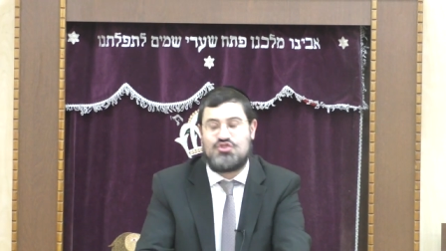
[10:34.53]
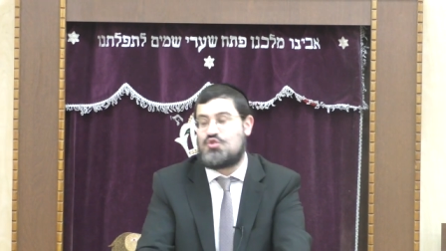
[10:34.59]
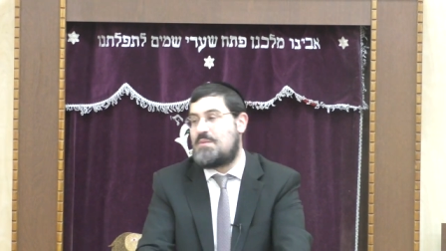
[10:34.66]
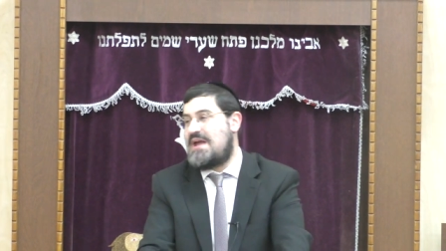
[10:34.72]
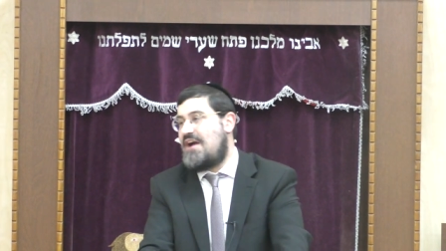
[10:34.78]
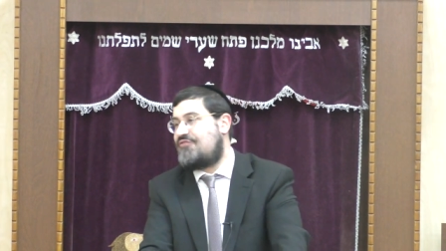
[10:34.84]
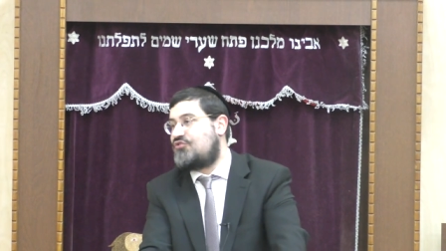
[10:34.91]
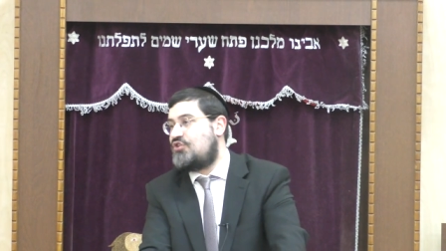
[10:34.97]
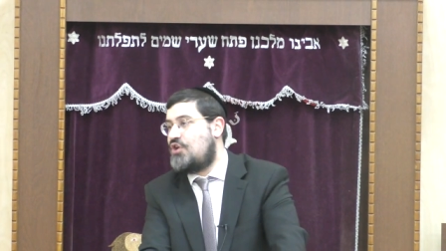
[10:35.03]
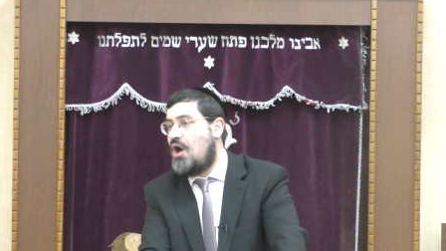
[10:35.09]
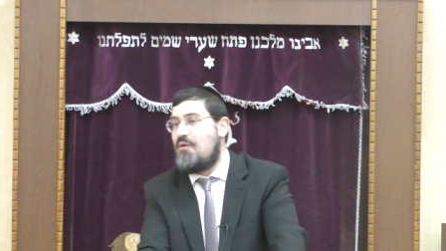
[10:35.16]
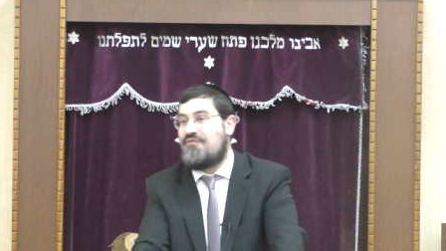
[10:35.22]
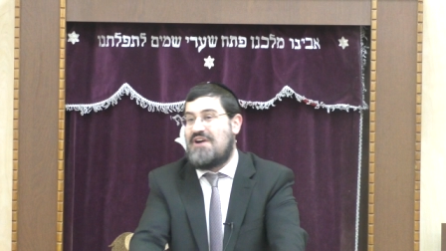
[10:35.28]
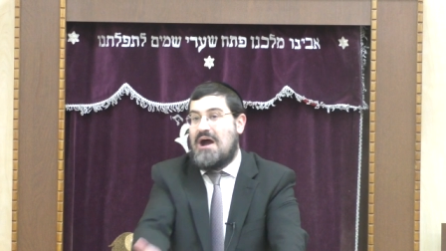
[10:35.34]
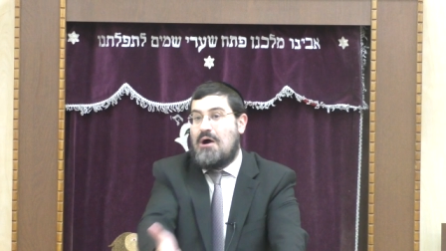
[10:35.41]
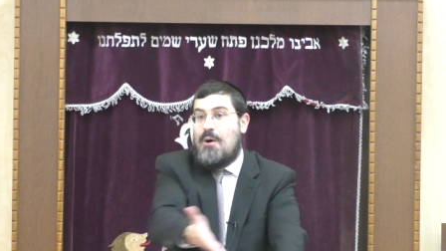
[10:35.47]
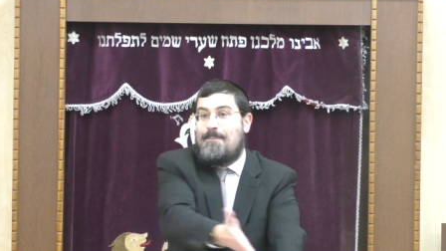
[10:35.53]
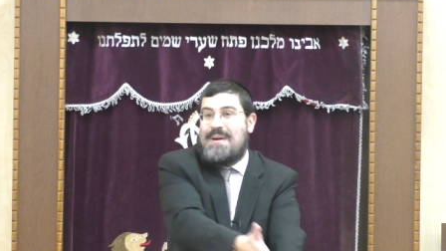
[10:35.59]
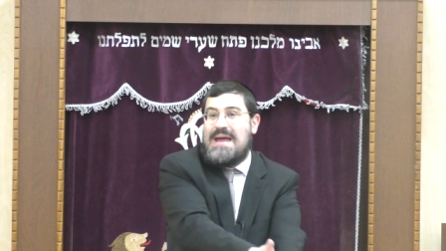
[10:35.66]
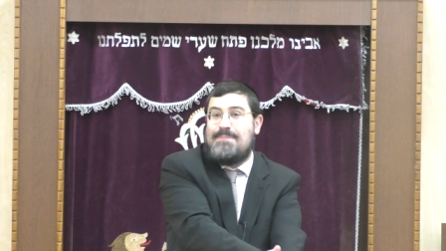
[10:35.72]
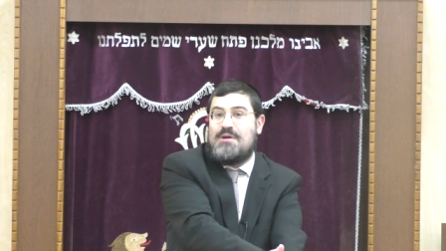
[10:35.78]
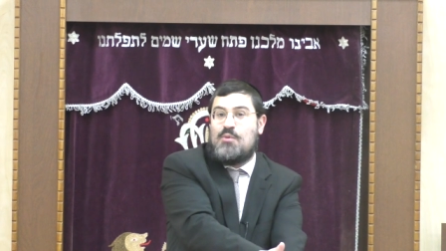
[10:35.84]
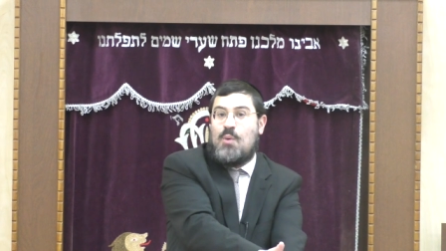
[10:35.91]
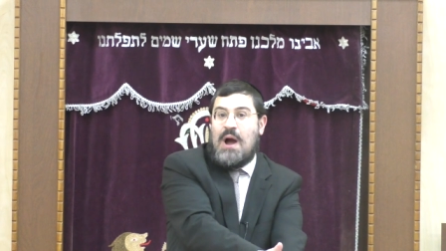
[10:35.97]
so we have to know if our
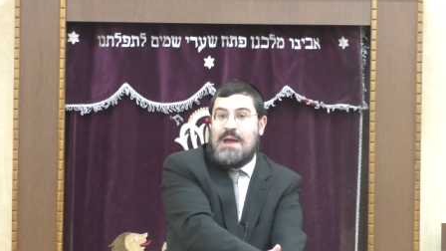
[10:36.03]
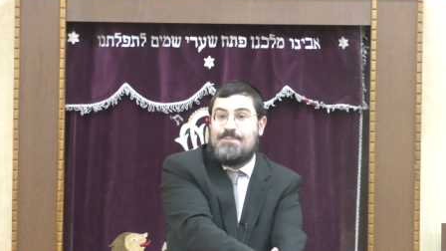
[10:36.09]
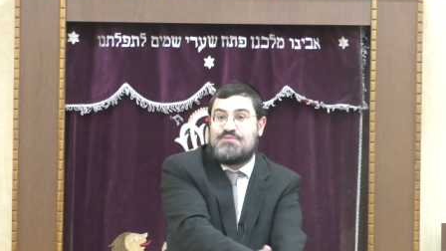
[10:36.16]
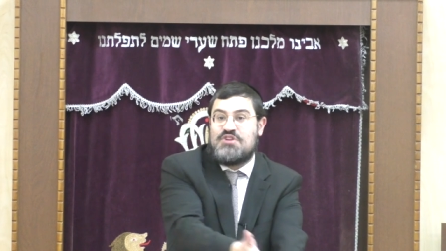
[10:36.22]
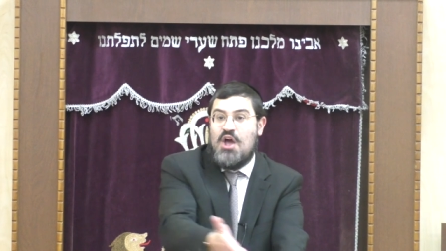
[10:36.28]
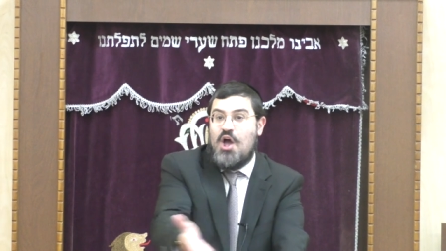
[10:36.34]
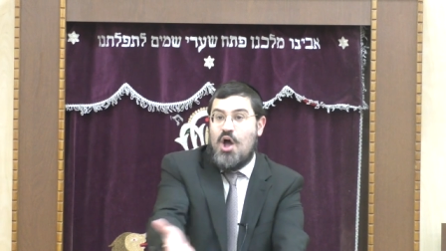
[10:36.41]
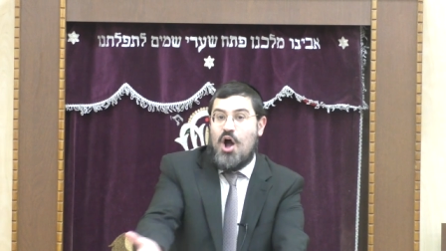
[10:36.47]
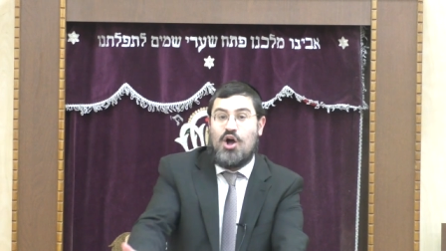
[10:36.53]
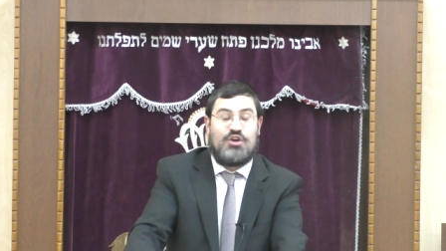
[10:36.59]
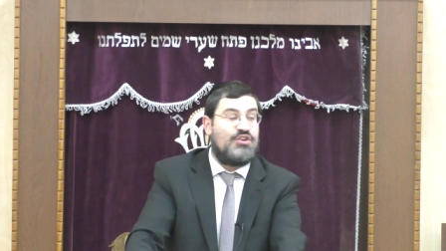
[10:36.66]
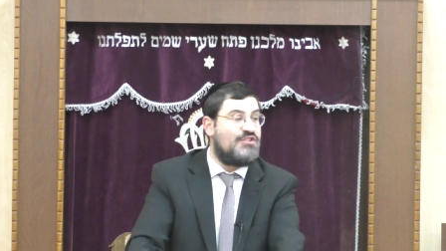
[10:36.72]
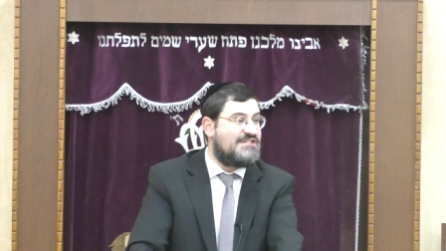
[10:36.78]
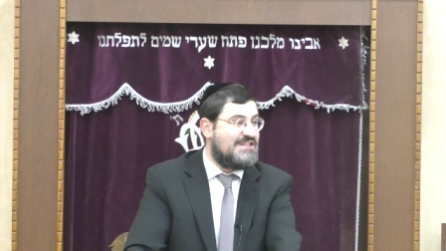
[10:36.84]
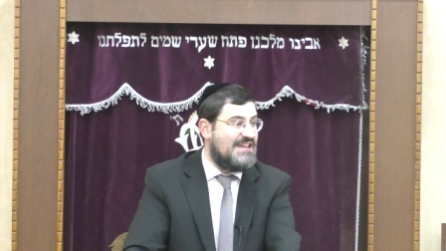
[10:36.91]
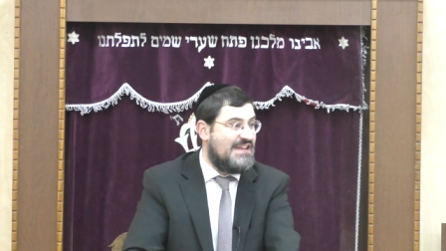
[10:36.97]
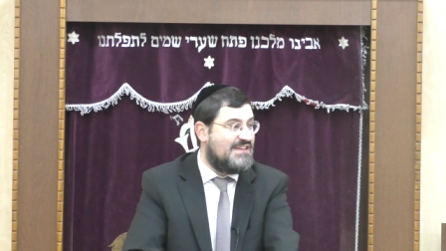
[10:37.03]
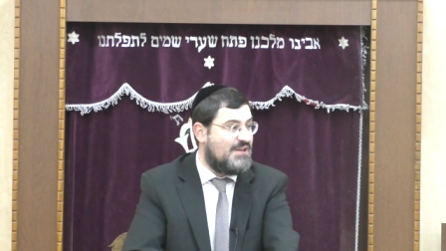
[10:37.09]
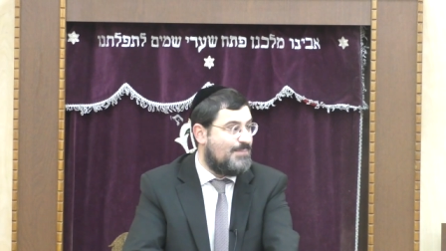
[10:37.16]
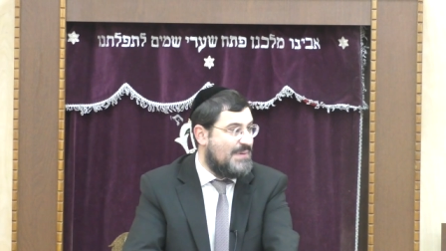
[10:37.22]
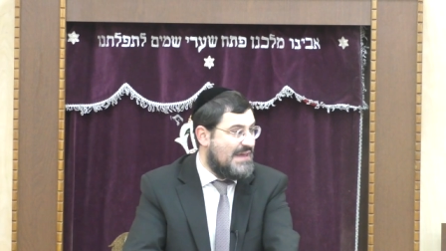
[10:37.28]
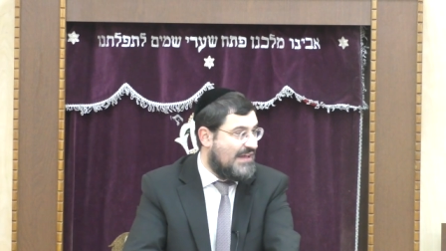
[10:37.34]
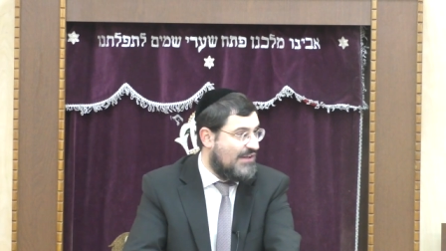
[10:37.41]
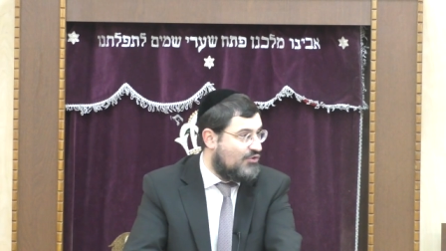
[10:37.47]
baby wipes are considered to
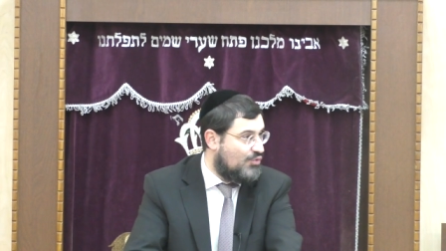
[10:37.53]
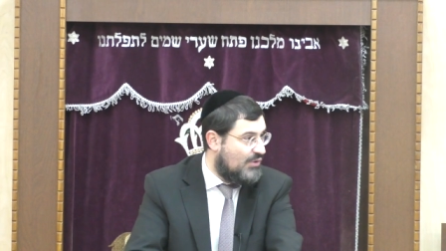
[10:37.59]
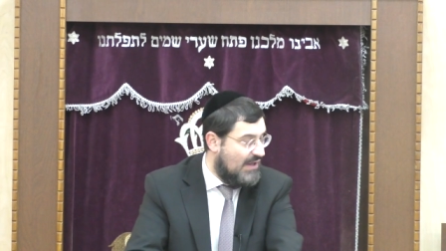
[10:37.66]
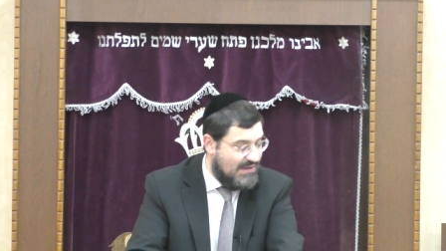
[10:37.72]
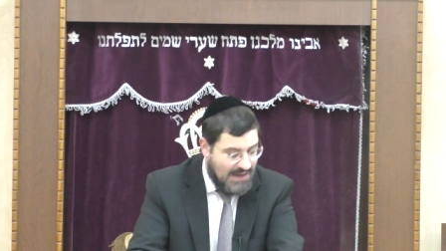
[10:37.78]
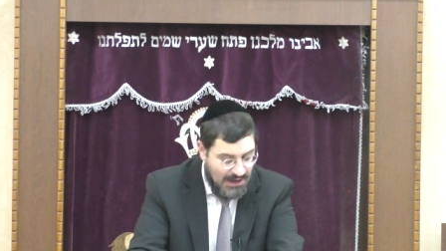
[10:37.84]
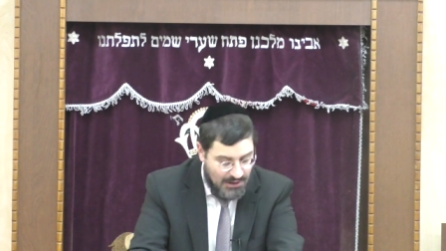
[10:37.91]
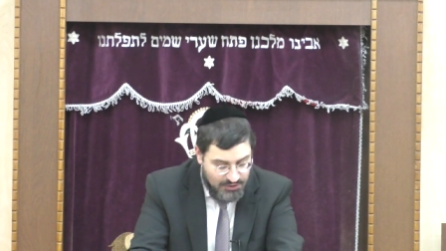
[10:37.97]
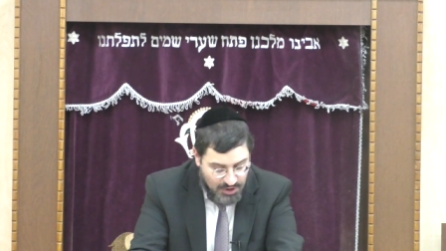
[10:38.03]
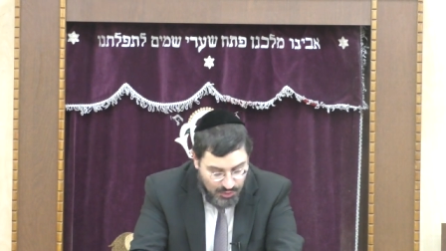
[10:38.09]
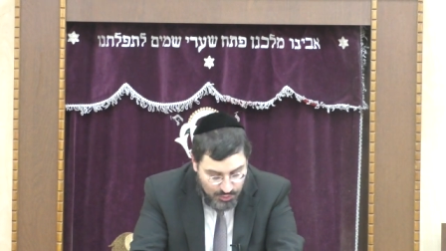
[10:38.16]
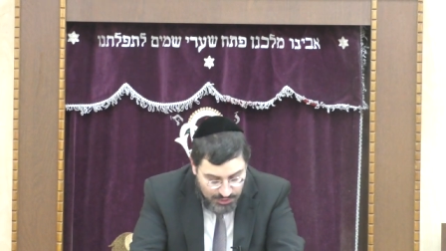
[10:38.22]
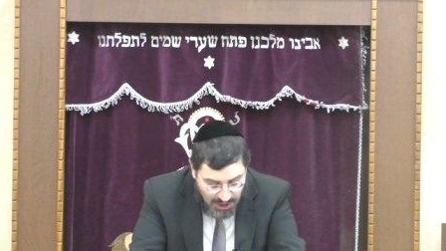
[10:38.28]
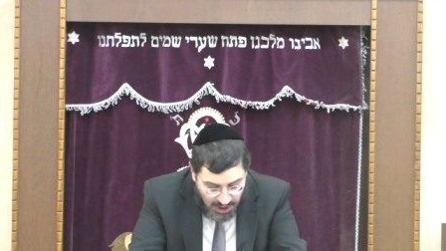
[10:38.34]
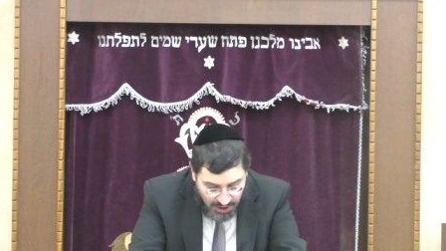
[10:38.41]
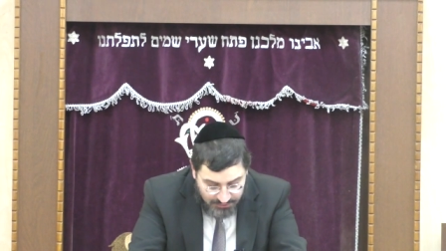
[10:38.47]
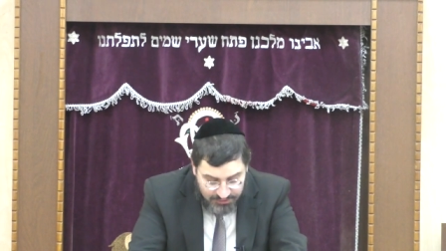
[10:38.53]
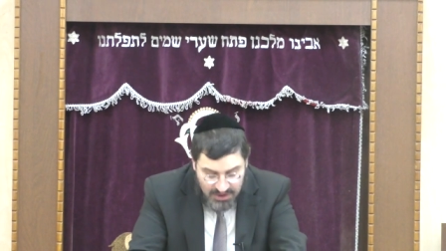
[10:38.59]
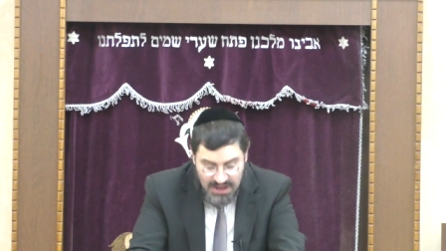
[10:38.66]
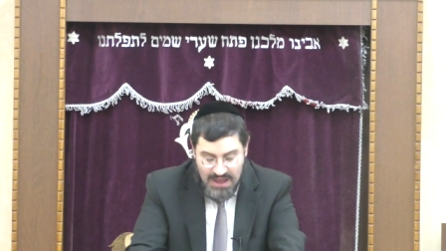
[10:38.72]
be gedulei karka or not.